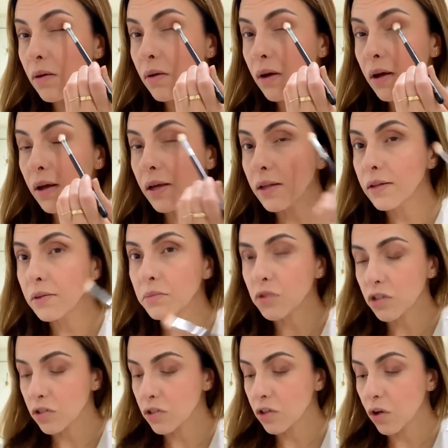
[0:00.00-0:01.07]
right? I'm
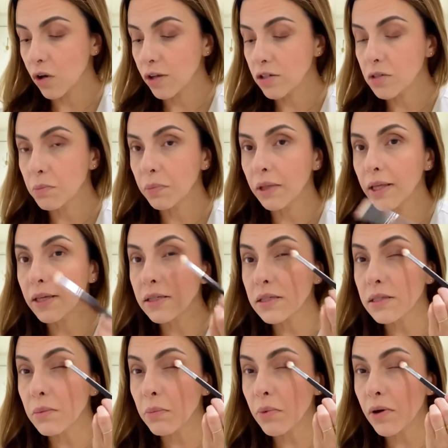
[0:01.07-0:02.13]
just going to place
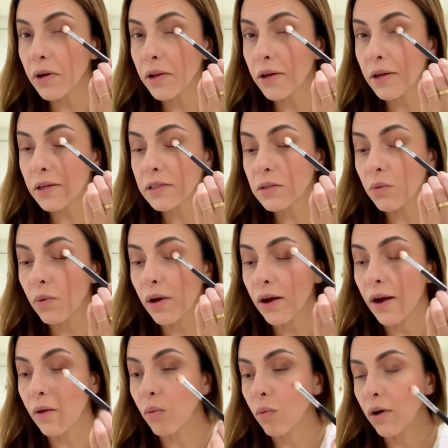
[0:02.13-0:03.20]
the product where
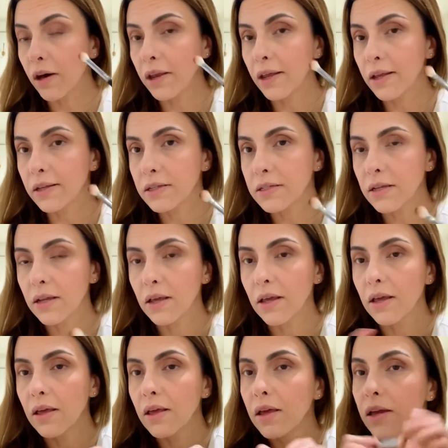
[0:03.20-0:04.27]
I want it.
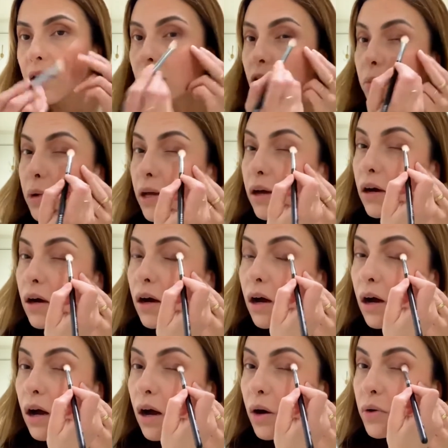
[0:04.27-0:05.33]
Here my
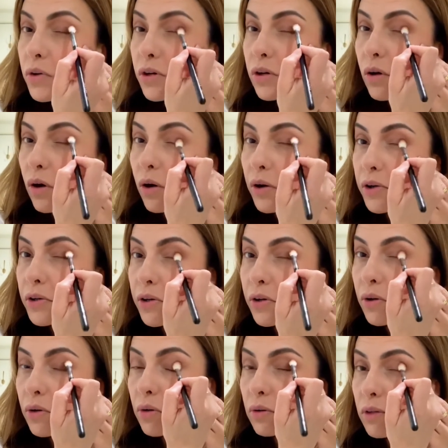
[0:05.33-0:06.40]
outer corner
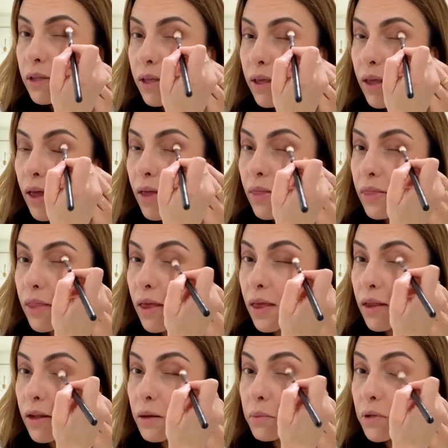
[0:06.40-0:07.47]
only, and
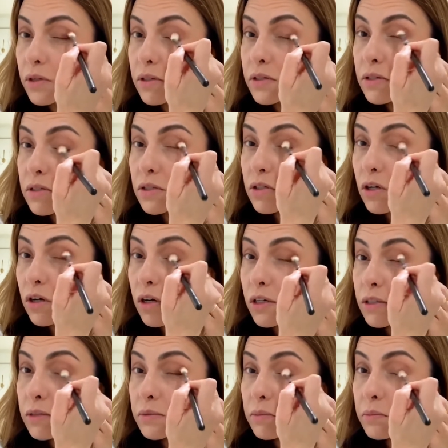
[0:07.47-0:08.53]
then I'm gonna
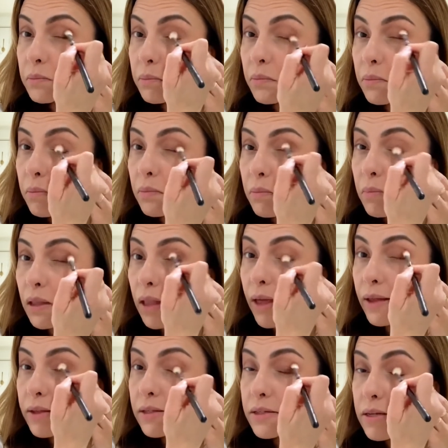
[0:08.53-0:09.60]
start
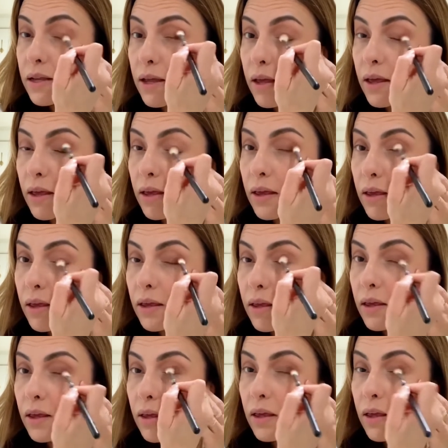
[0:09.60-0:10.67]

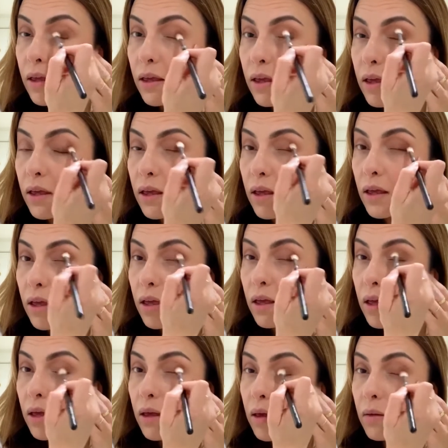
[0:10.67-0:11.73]
blending,
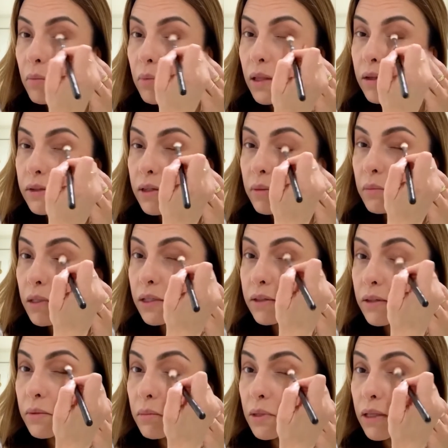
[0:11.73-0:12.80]
blending,
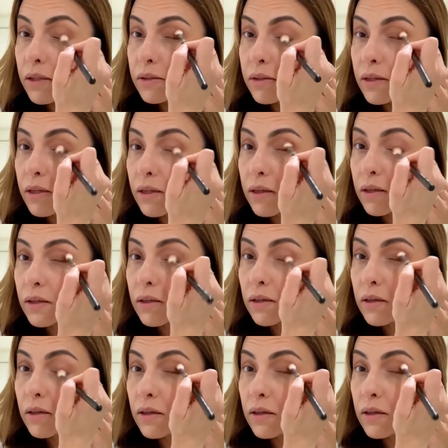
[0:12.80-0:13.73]
blending, blending,